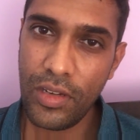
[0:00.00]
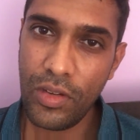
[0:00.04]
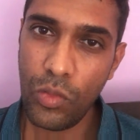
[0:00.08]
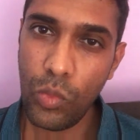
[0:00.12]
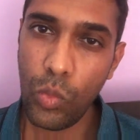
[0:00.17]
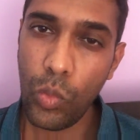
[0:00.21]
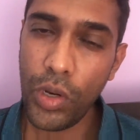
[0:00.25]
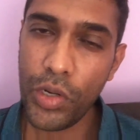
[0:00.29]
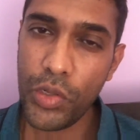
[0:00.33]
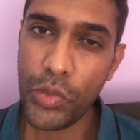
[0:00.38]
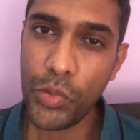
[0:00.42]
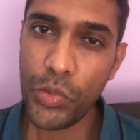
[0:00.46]

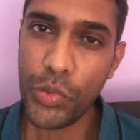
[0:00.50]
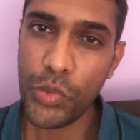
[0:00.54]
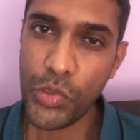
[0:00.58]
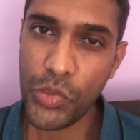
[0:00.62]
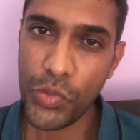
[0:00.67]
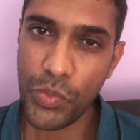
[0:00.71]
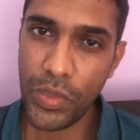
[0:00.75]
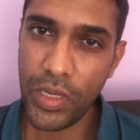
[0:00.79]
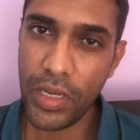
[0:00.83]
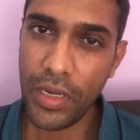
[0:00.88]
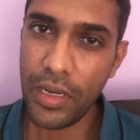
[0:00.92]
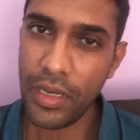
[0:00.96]
Why don't you
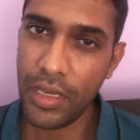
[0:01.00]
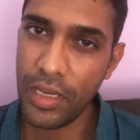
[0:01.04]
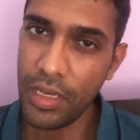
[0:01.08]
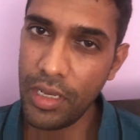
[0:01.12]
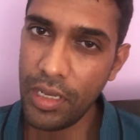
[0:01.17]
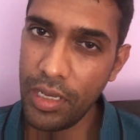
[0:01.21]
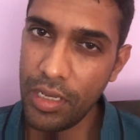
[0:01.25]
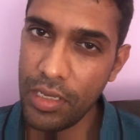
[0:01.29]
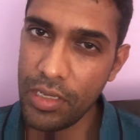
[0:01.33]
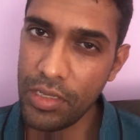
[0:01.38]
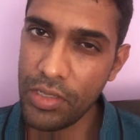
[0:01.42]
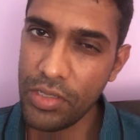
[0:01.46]
spend
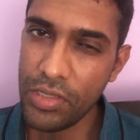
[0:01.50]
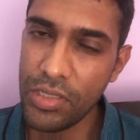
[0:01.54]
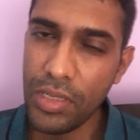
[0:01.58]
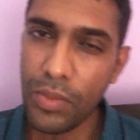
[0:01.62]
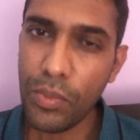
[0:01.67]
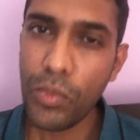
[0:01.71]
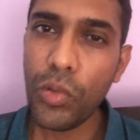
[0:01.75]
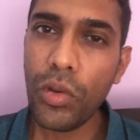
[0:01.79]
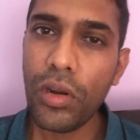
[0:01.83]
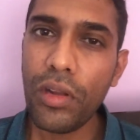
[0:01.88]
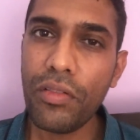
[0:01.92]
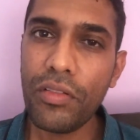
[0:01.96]
some
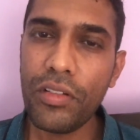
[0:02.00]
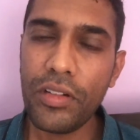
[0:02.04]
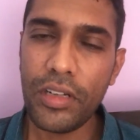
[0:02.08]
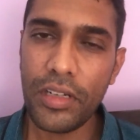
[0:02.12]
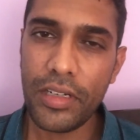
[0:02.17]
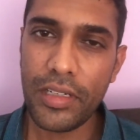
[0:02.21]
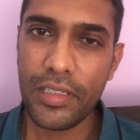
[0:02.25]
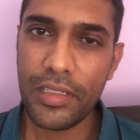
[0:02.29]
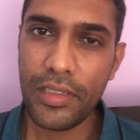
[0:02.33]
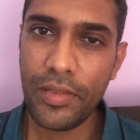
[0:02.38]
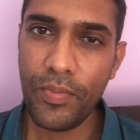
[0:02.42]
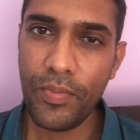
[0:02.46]
more effort